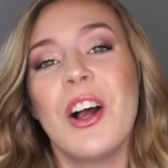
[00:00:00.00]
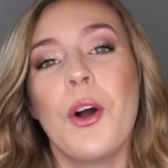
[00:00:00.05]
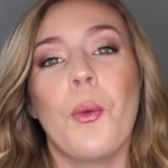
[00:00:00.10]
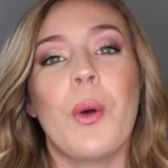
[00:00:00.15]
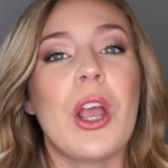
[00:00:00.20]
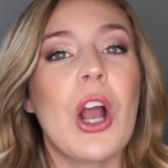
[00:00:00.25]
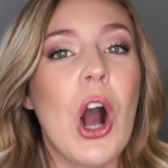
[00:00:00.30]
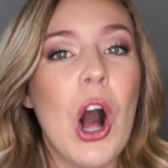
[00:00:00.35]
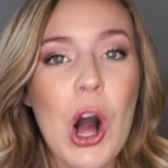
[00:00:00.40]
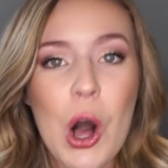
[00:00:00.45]

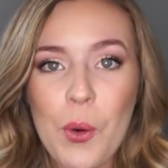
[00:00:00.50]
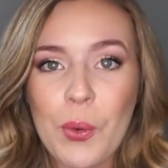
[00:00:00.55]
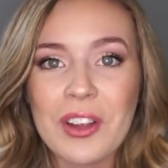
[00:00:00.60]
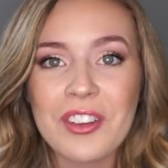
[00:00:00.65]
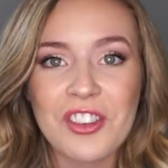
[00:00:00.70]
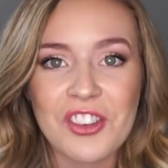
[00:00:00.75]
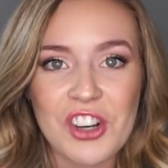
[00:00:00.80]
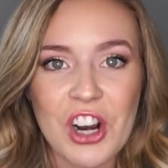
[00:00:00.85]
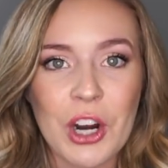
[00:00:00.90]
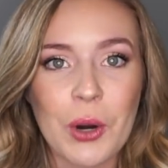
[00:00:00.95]
We
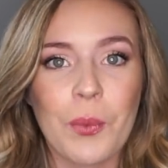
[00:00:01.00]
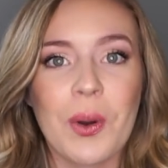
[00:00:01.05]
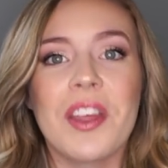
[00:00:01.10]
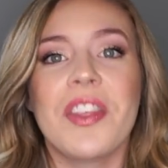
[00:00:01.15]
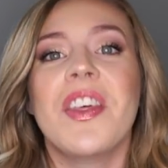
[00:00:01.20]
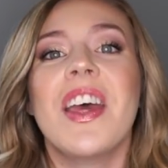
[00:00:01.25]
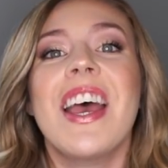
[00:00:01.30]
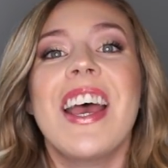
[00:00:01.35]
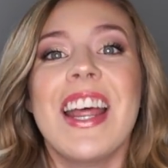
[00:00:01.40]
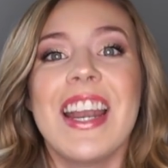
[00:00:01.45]
always start with
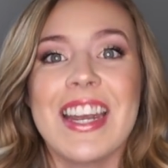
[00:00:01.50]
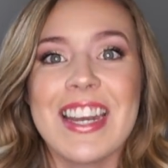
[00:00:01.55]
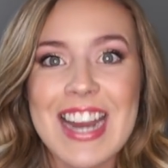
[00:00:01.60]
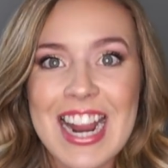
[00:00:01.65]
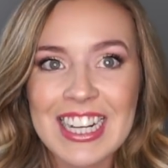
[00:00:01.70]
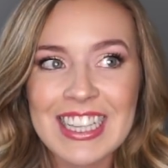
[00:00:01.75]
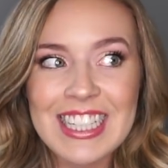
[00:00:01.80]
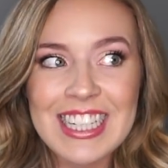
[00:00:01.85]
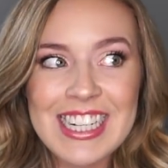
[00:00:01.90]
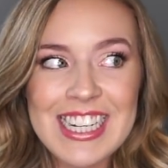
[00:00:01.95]

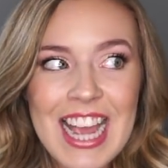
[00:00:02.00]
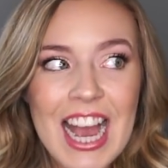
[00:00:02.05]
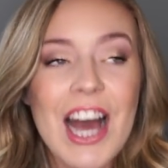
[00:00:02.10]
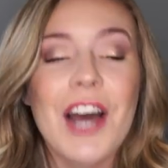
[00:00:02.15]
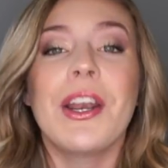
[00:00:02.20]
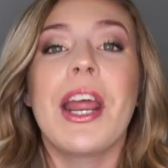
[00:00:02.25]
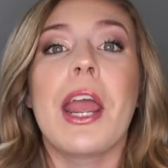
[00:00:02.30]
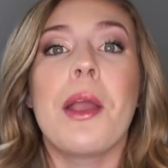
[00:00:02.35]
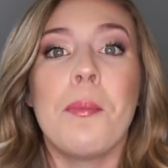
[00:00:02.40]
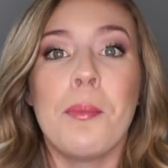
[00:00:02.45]
nailing
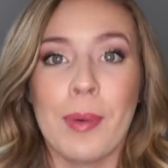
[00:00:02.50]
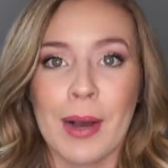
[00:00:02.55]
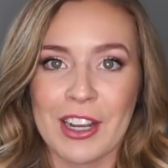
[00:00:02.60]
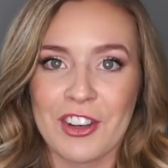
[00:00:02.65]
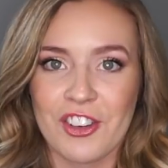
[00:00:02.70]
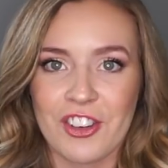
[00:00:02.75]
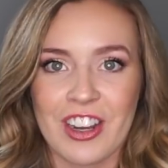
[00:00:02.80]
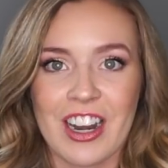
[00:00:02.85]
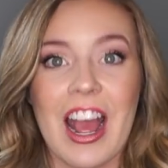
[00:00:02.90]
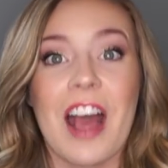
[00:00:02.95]
down a
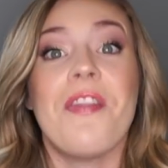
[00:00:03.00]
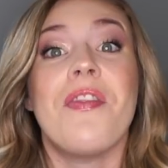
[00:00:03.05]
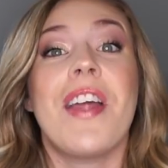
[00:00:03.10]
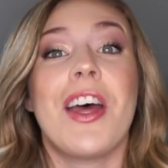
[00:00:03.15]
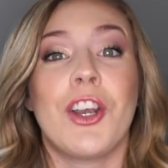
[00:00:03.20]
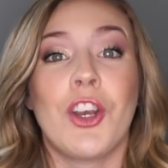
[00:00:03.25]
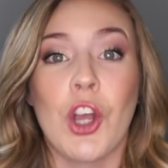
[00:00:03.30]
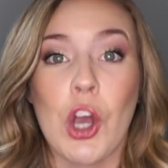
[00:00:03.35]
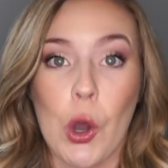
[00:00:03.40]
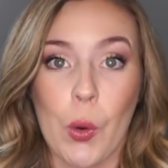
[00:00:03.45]
budget and
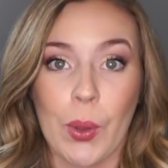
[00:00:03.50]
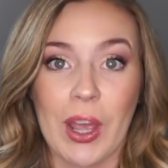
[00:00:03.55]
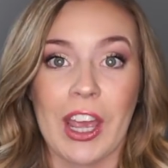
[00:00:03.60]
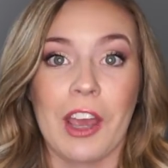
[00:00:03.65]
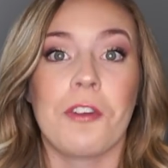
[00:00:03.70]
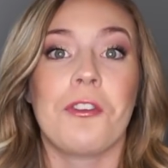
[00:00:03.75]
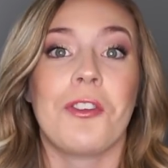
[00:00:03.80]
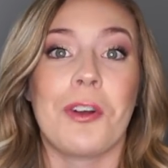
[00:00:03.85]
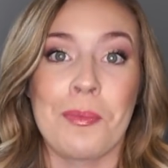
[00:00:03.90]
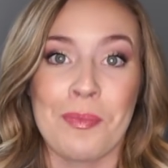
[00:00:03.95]
then
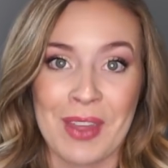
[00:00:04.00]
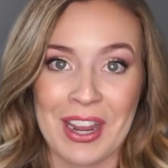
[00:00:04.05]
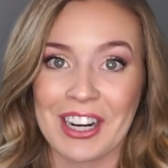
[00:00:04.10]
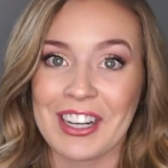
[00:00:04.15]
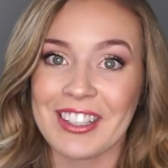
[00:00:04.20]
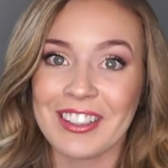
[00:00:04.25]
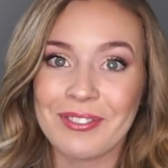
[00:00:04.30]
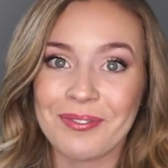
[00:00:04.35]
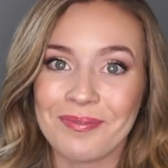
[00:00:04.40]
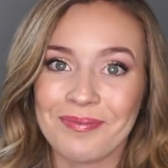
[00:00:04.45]
going from
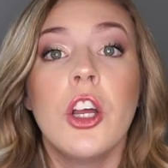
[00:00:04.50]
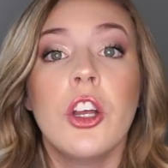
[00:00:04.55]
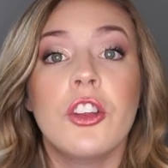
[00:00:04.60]
there.